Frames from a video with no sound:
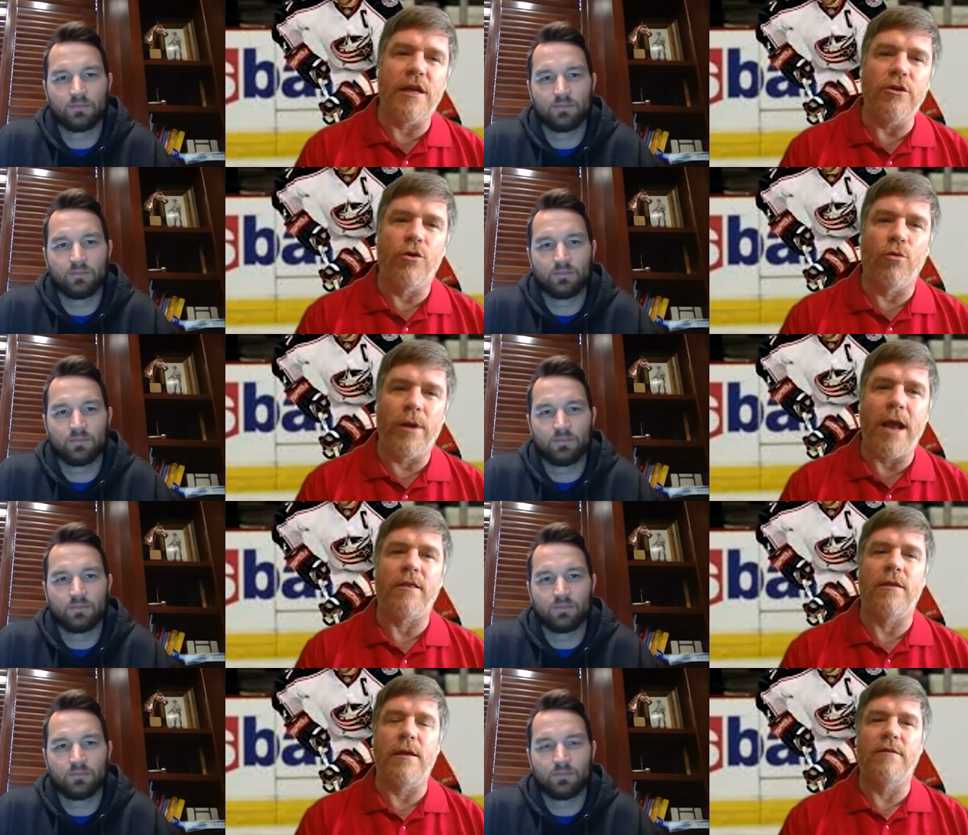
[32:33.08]
Speaker 1: that you
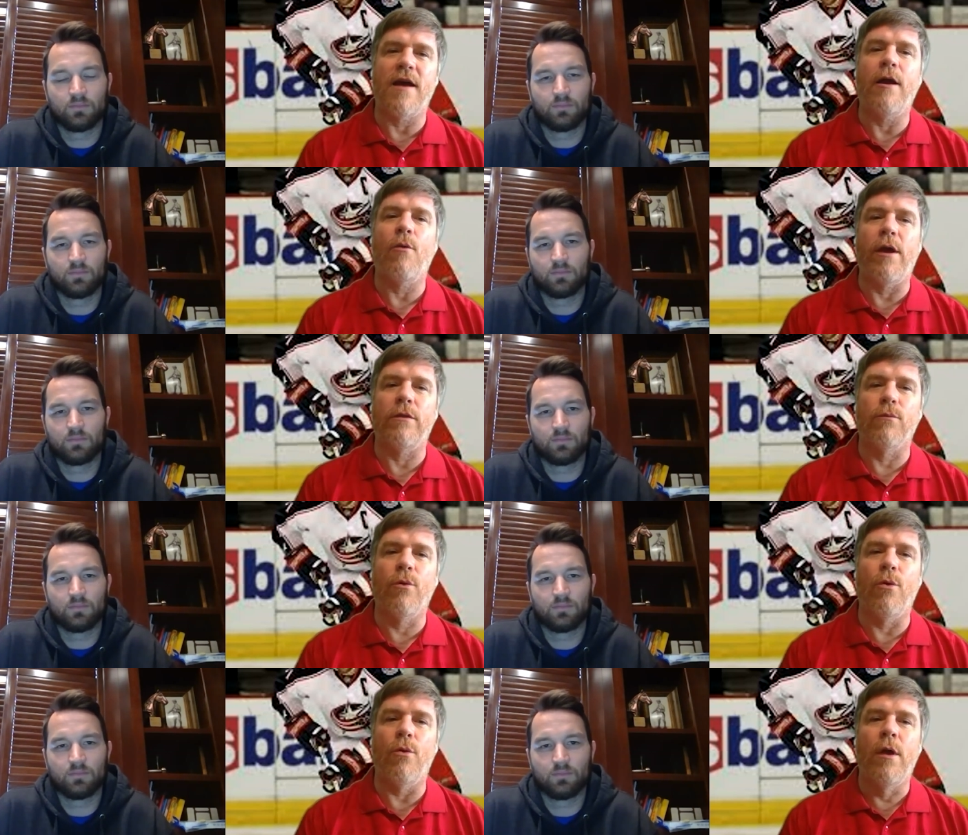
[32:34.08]
create the entire way
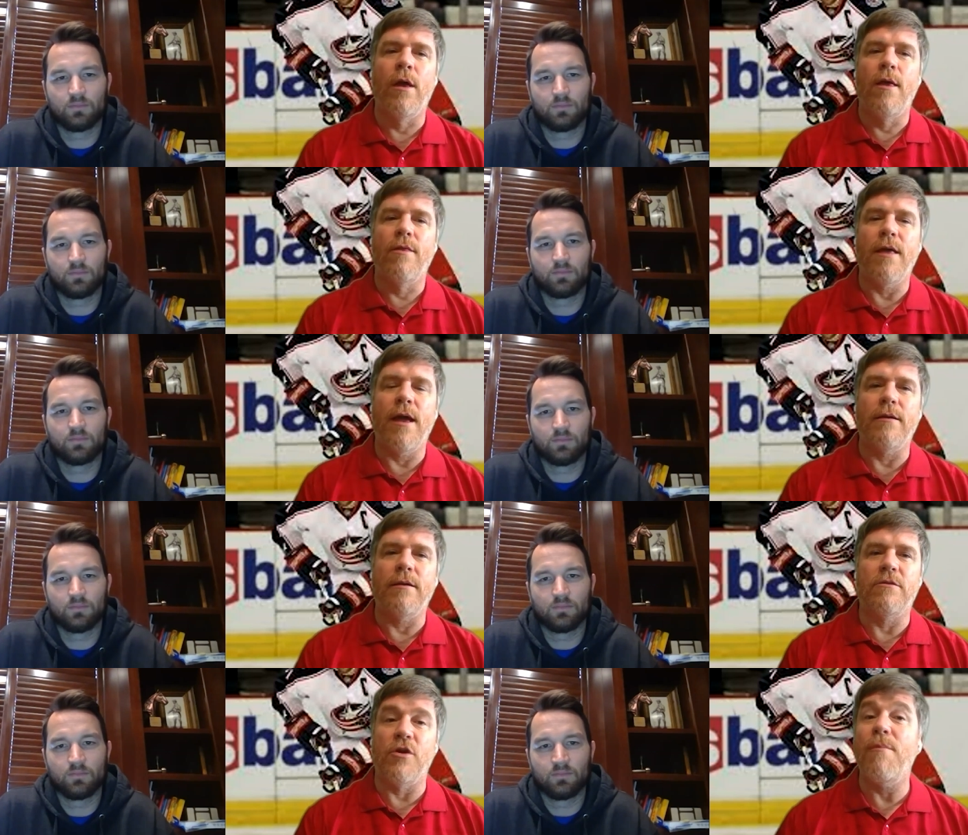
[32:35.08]
through that
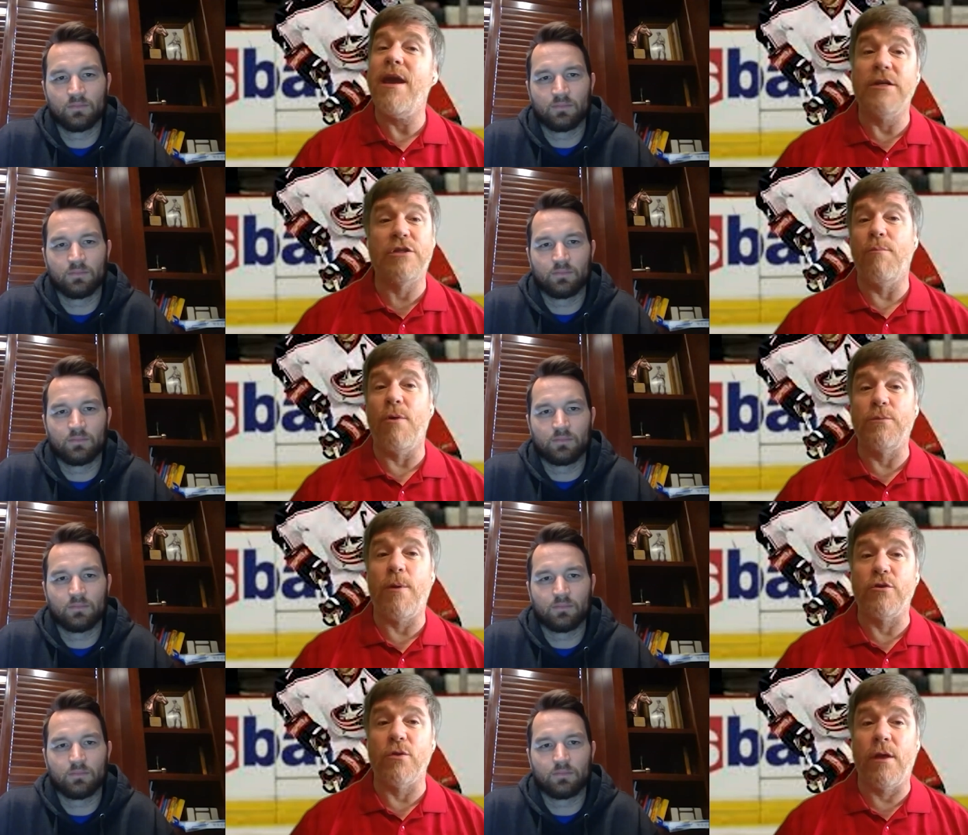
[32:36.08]
to me is the most
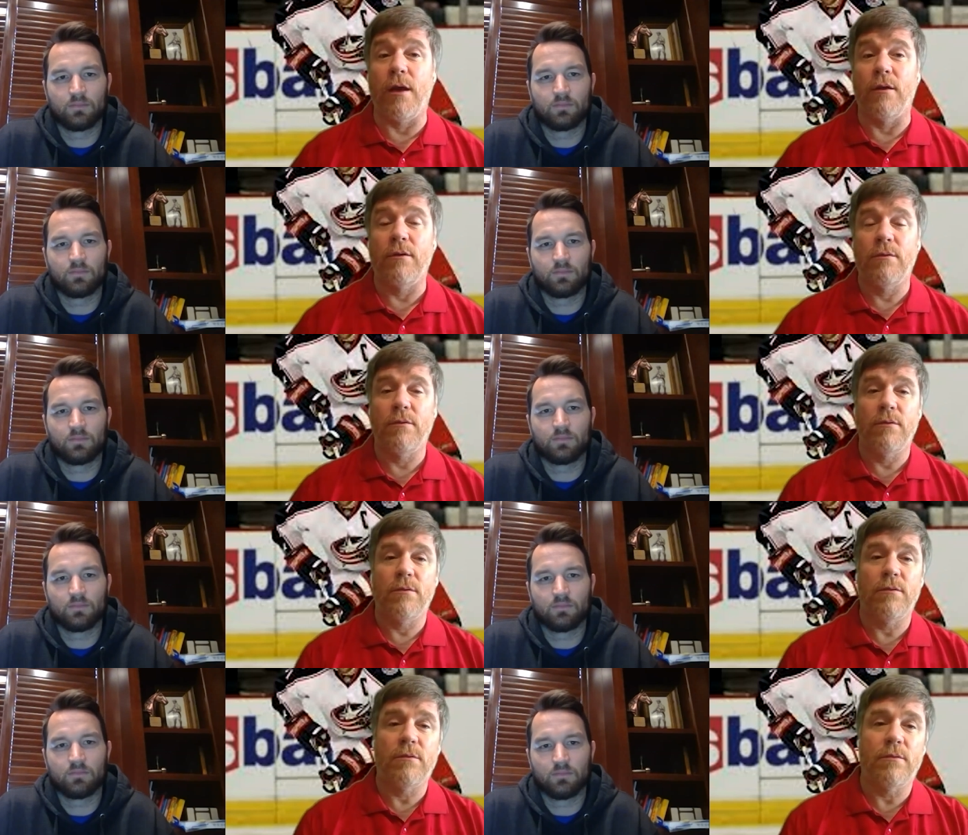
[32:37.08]
special thing.
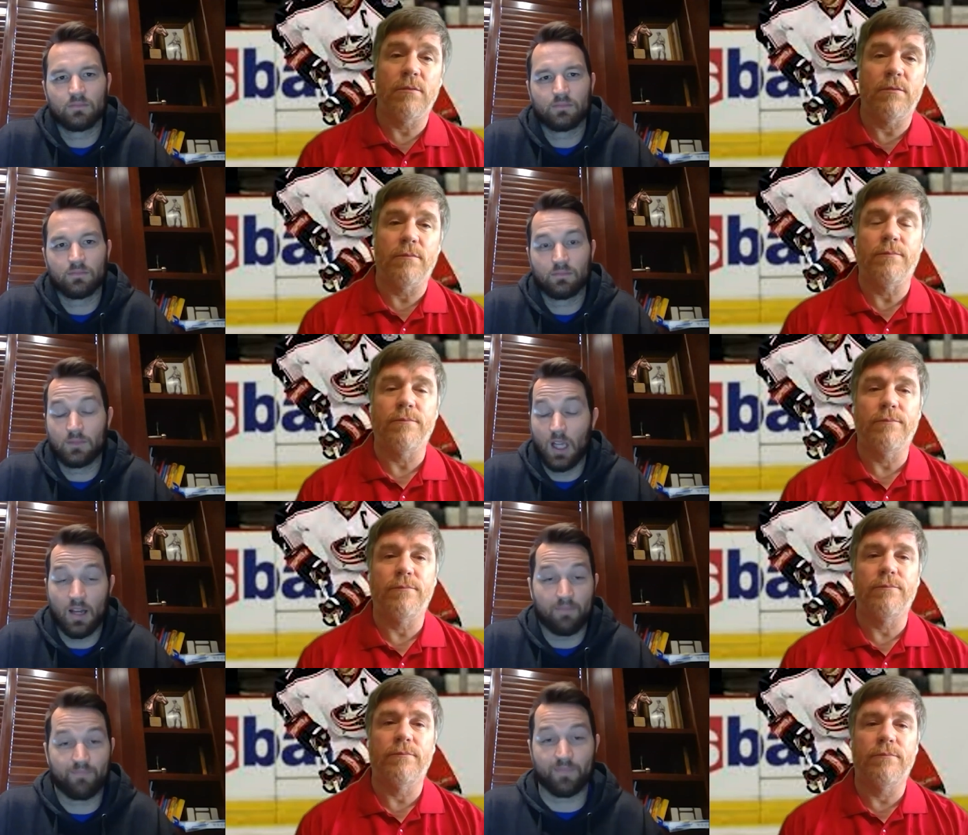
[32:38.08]

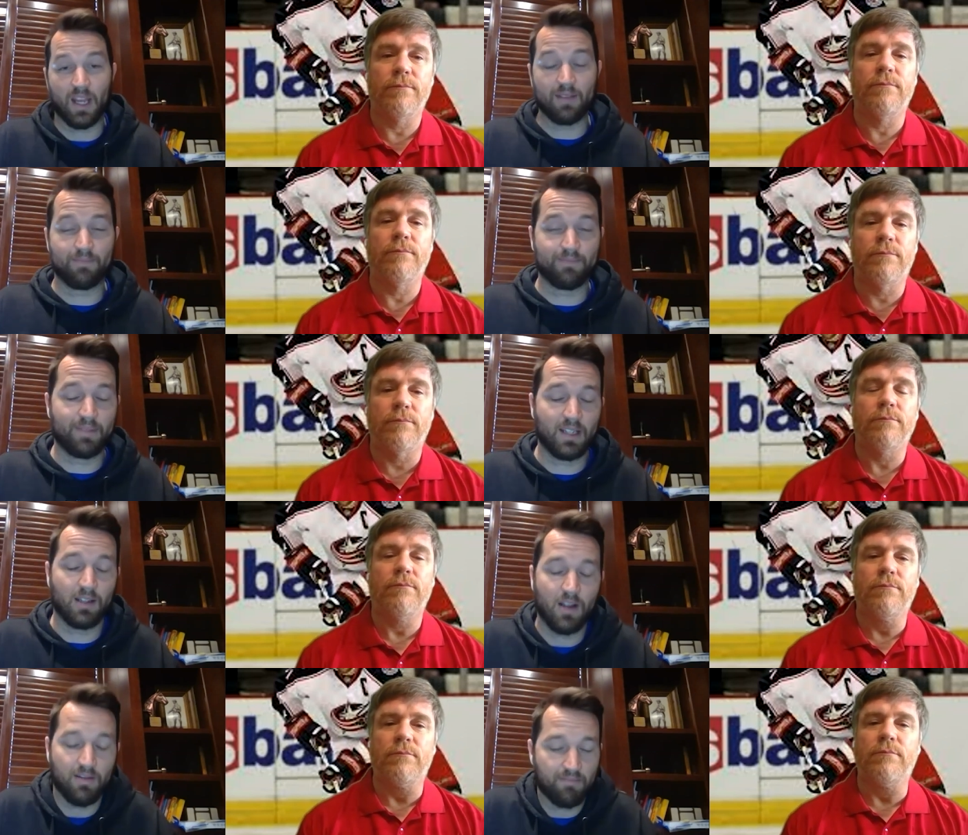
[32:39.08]
Speaker 2: Yeah, I
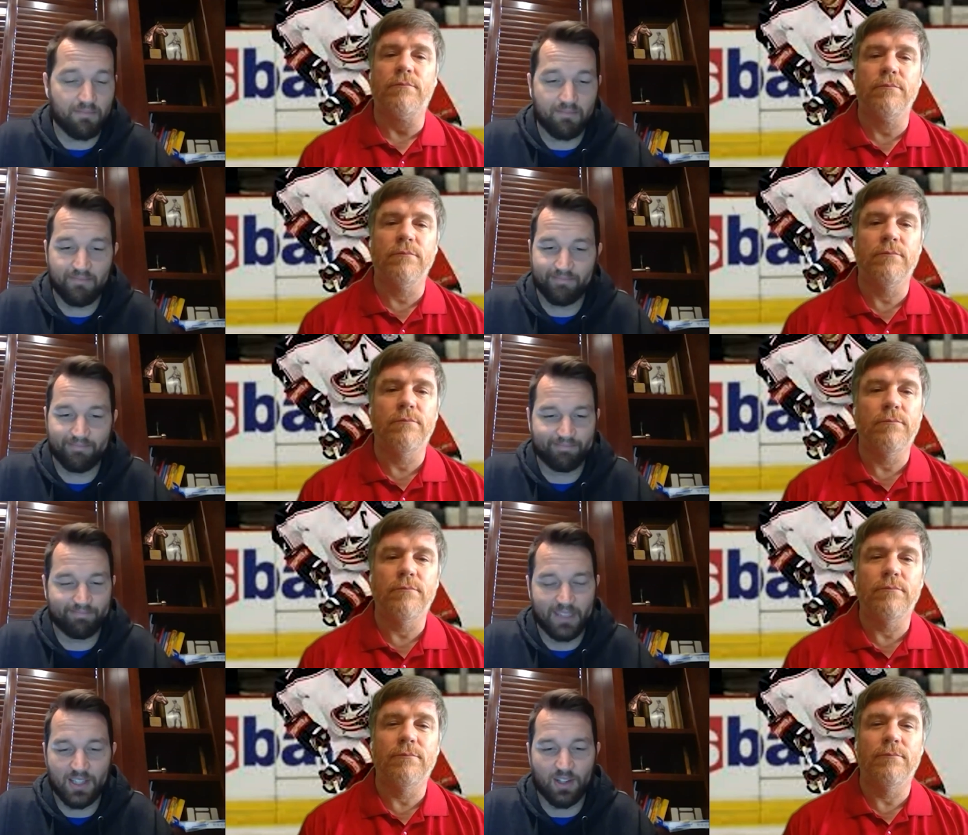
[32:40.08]
cannot
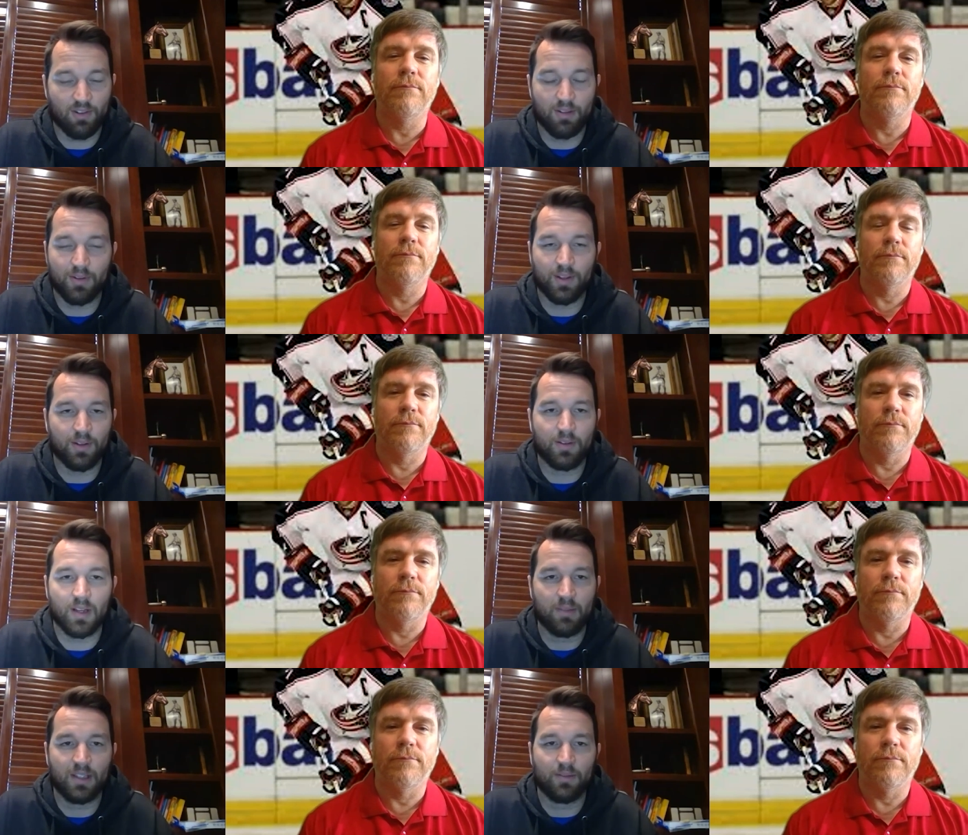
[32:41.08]
disagree with you.
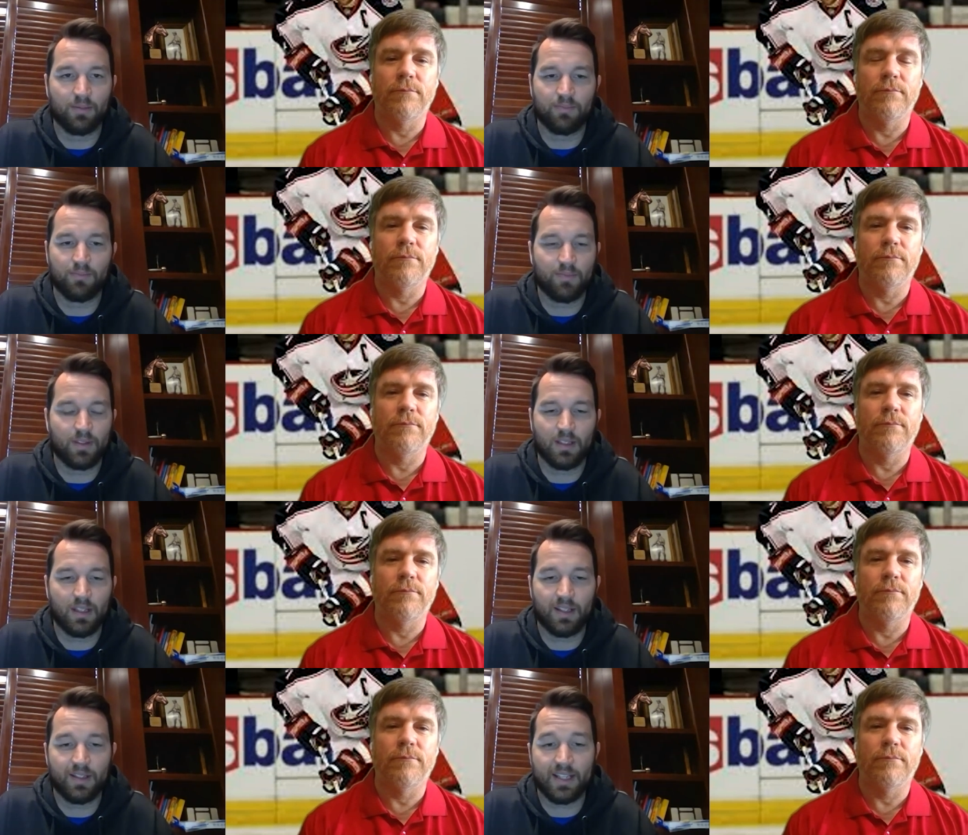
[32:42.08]
I mean, you
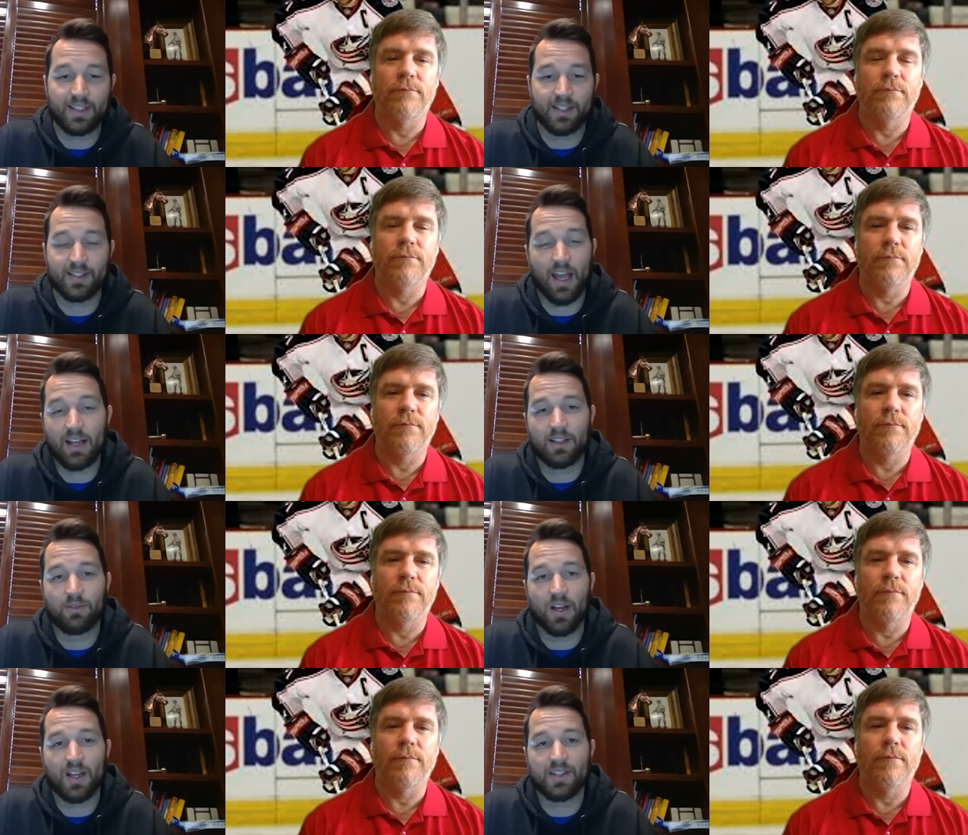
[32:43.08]
yeah, that's
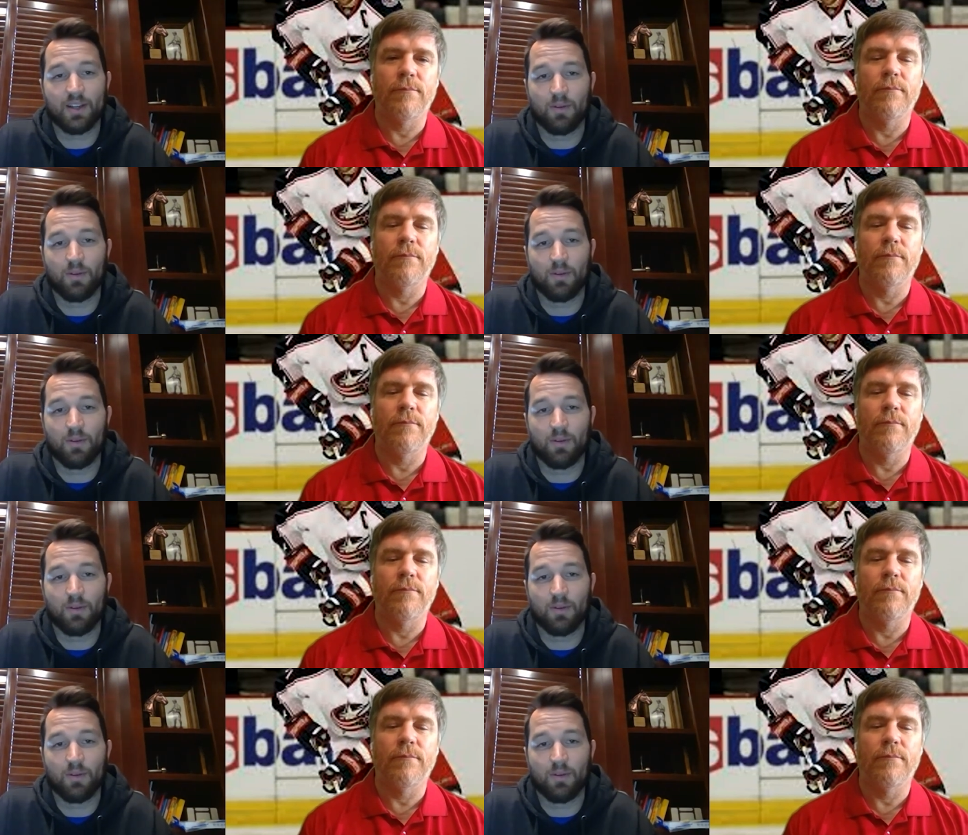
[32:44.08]
exactly what I said when